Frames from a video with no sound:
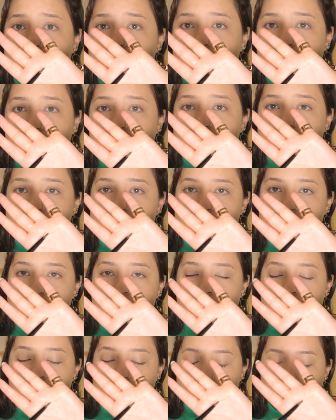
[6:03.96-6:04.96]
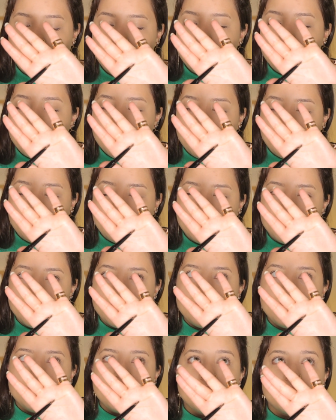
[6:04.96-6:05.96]
it is shaped like
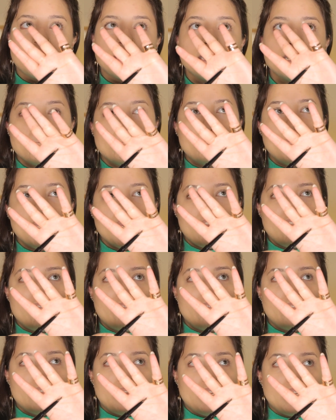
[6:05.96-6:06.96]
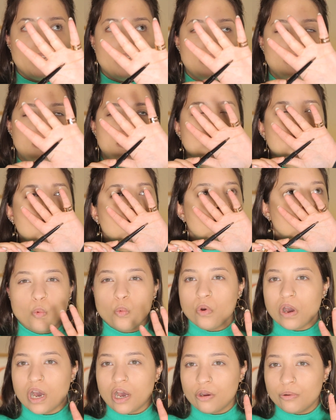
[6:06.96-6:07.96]
the Benefit
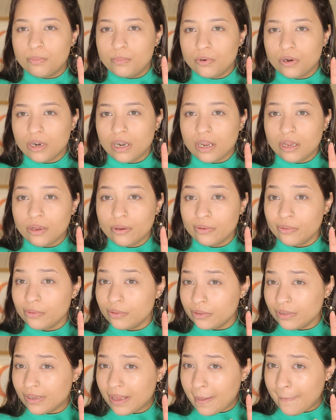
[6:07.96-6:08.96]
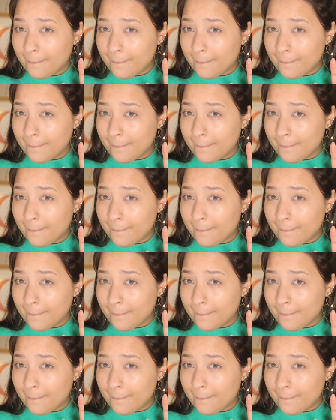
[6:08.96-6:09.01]
Wow Brow.